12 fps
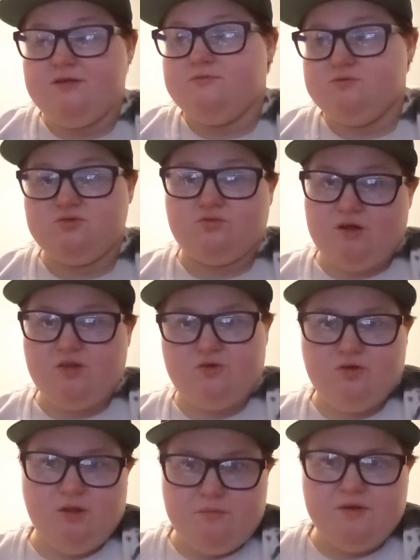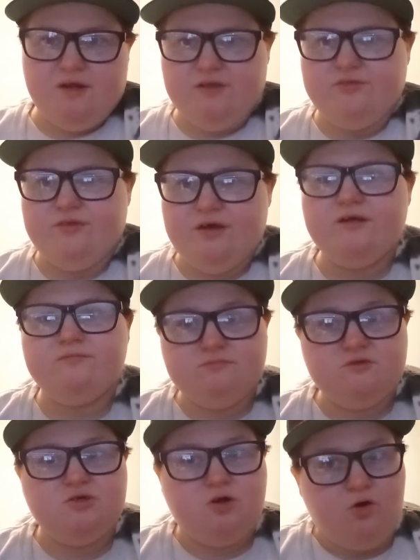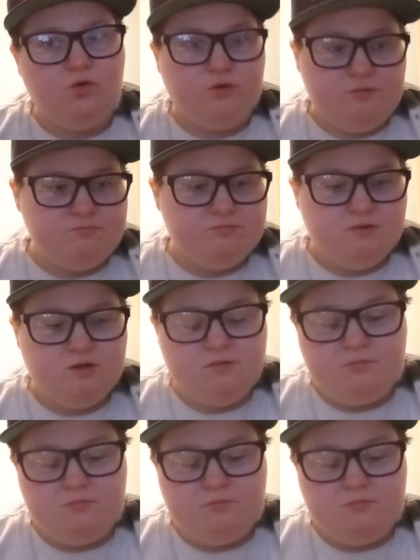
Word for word: It was regular lemonade that Cole had uh,